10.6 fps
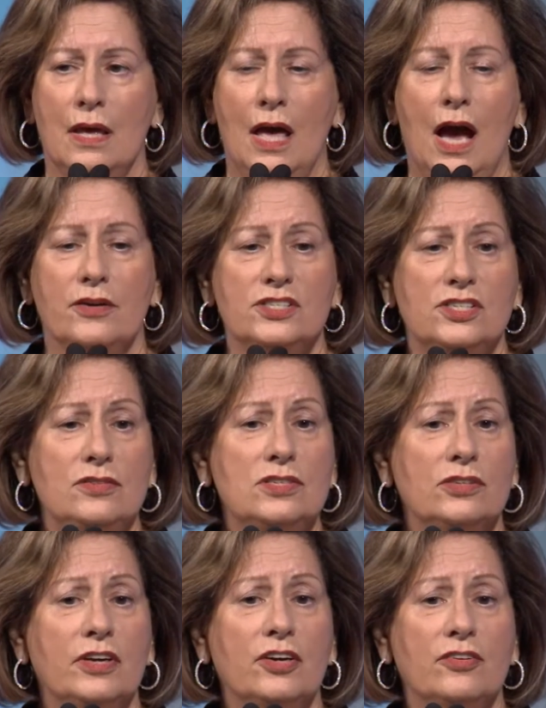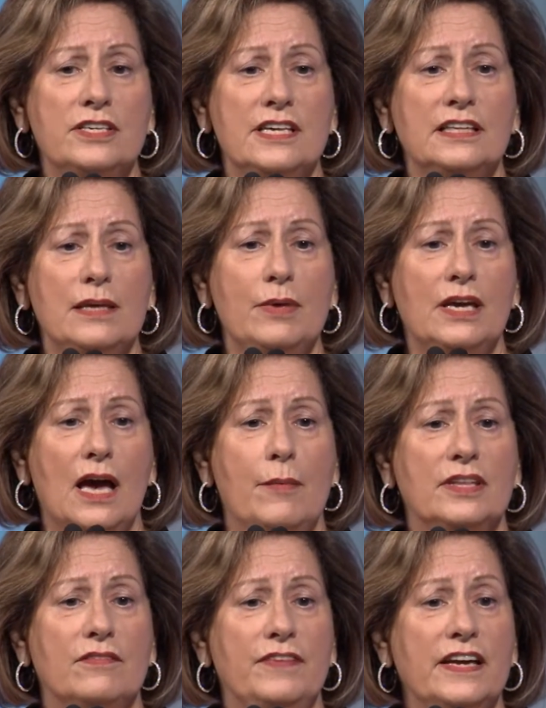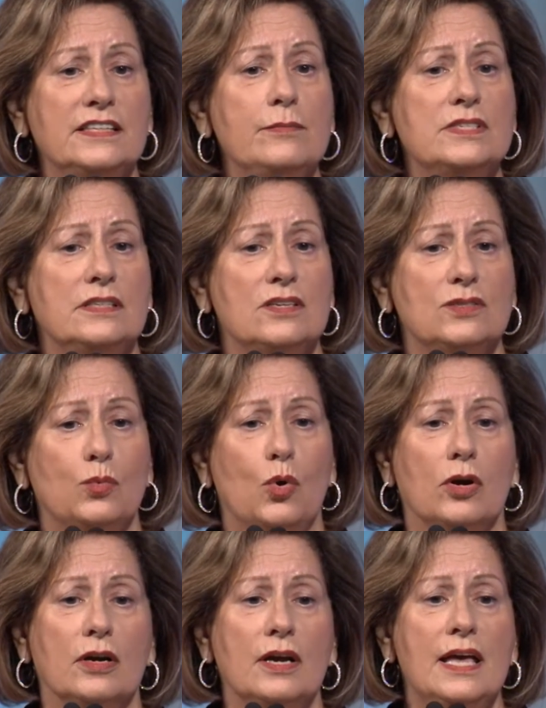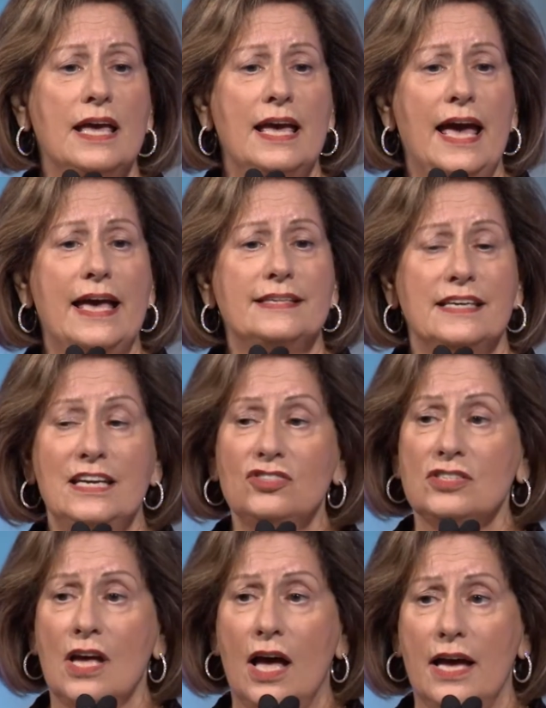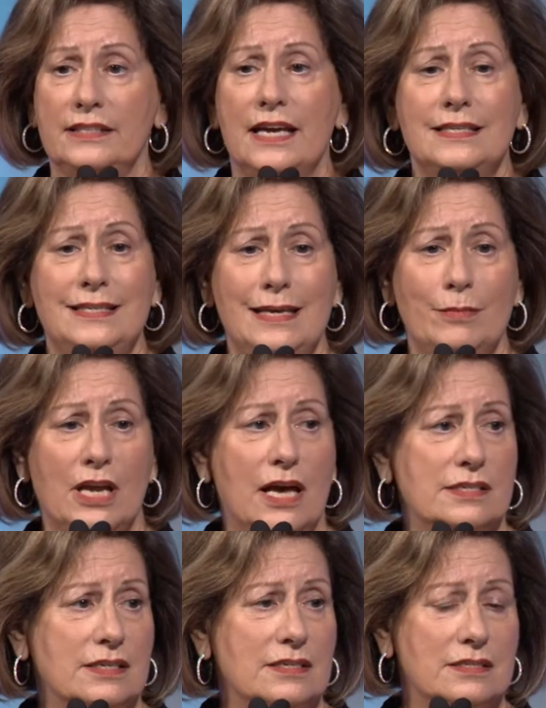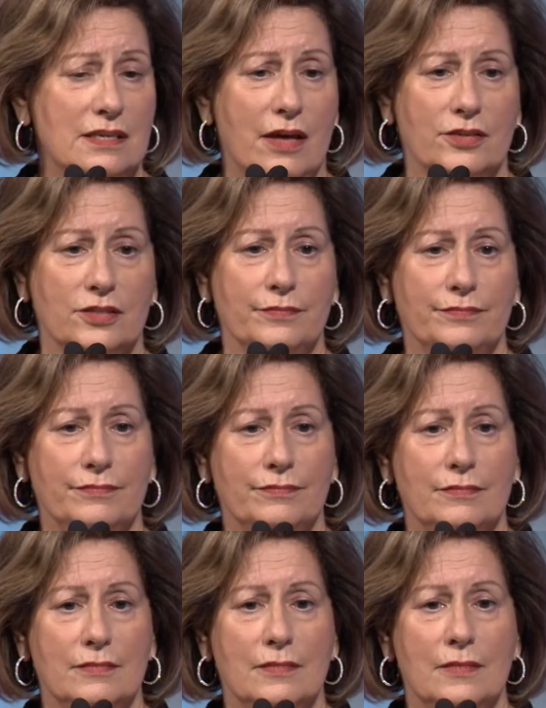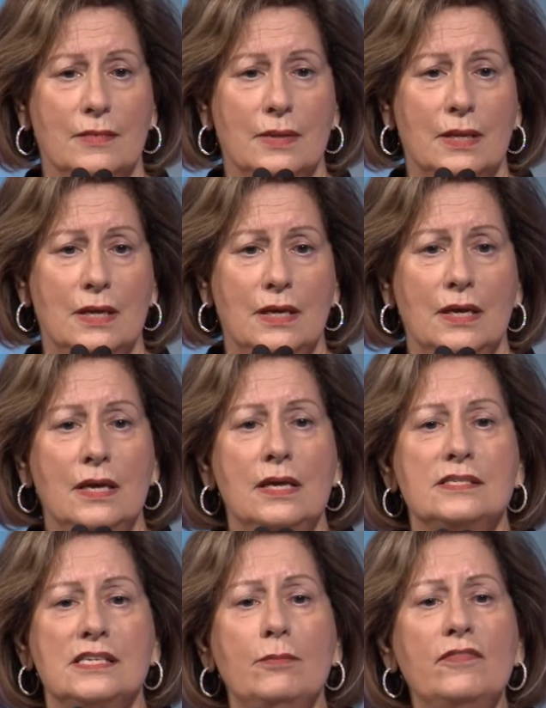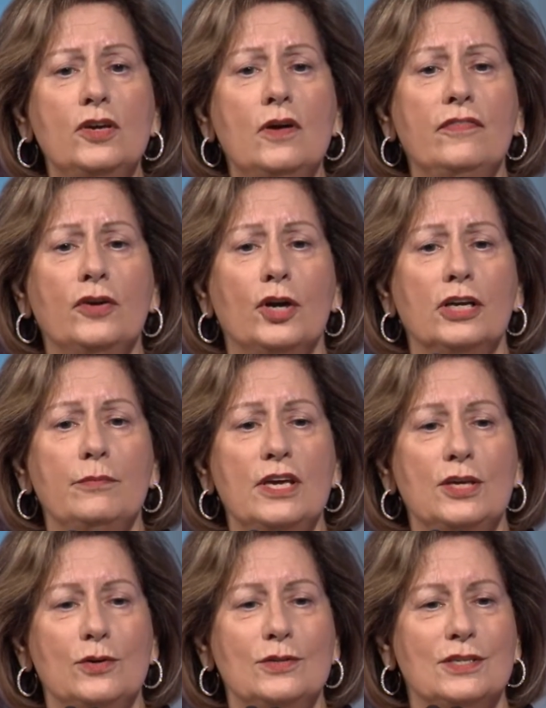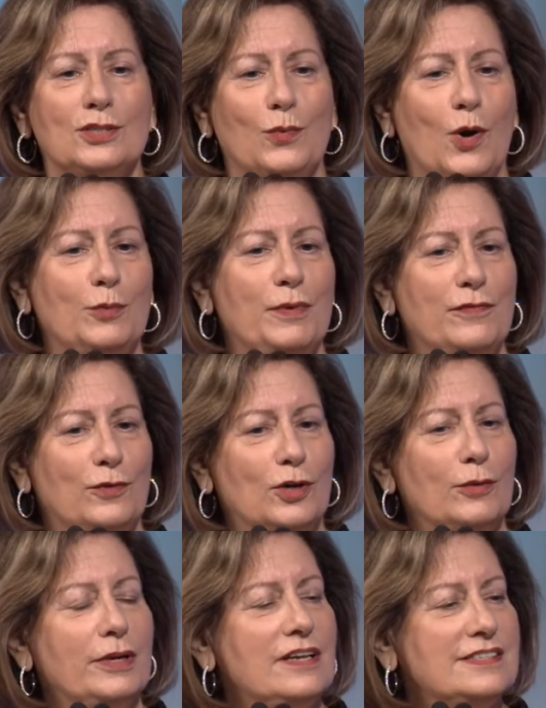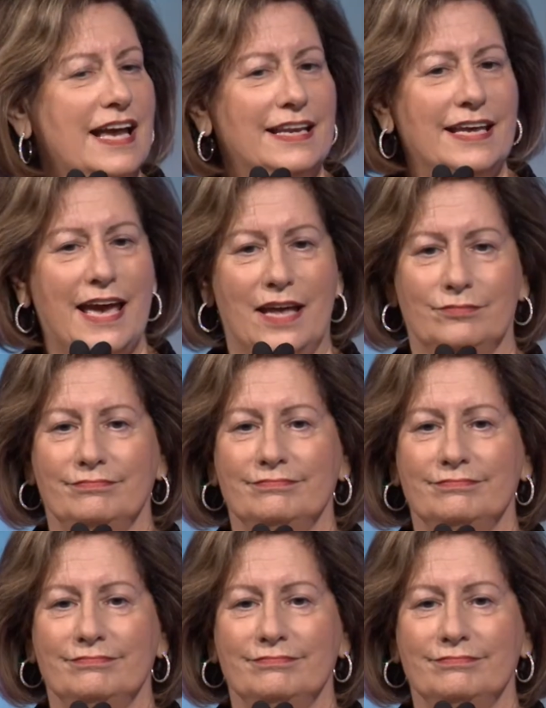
Our students are increasingly becoming the victims in this war as each side demonizes the other. Some of you have heard me use this quote before, but I'll say it again.